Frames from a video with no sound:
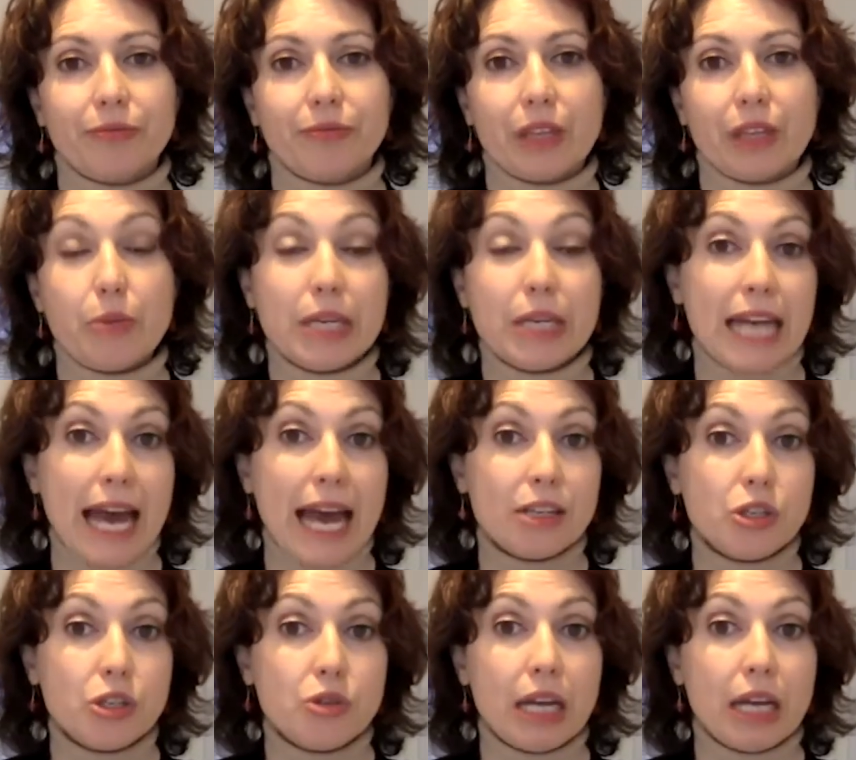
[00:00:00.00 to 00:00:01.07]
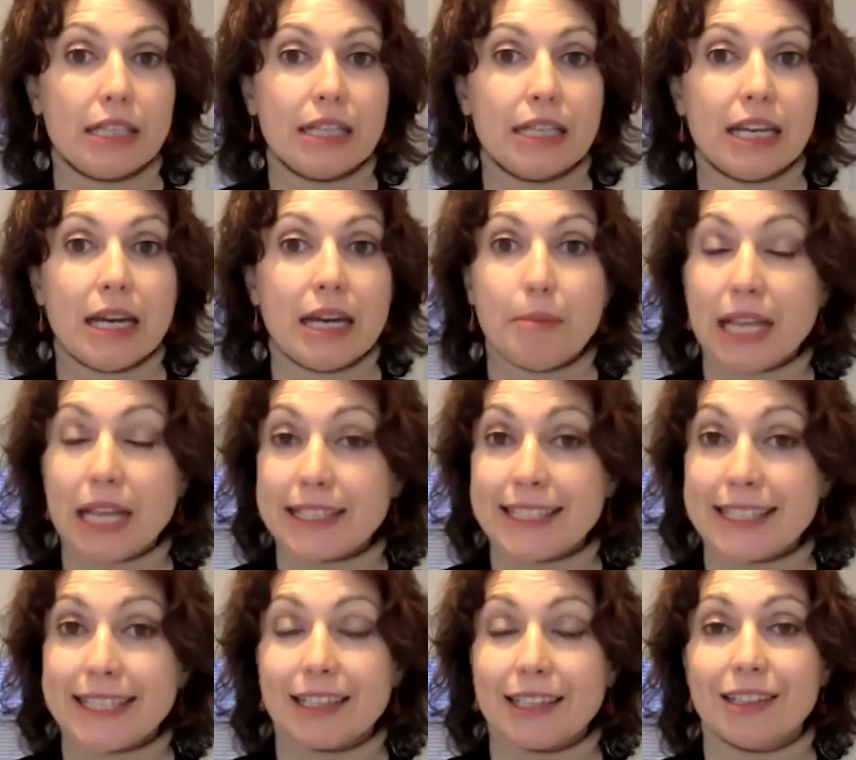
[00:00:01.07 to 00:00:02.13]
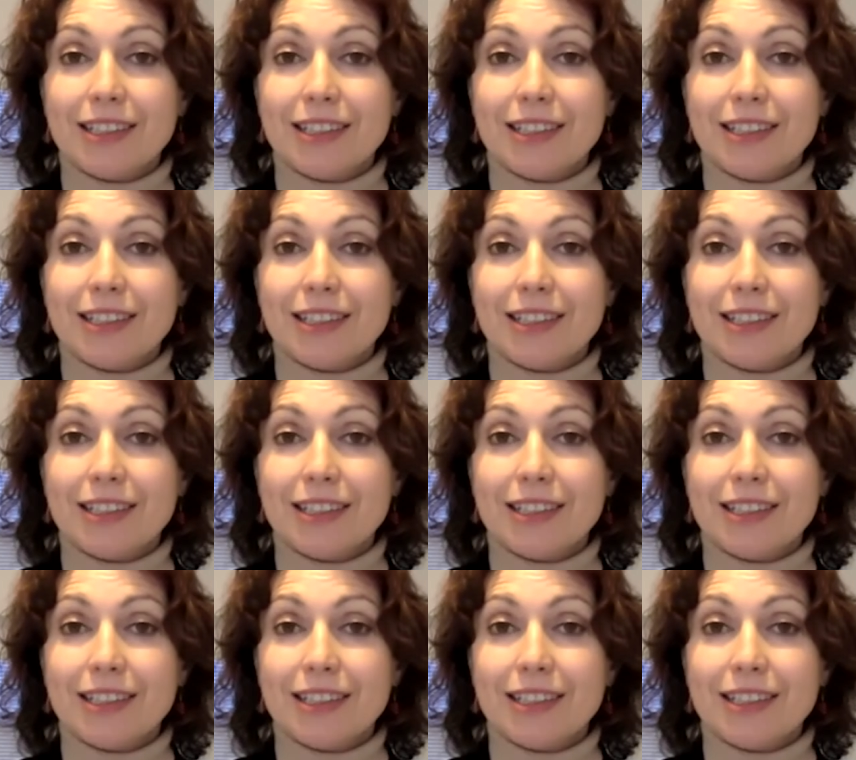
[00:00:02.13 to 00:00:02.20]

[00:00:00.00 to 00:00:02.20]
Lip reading: We can add to that plastic,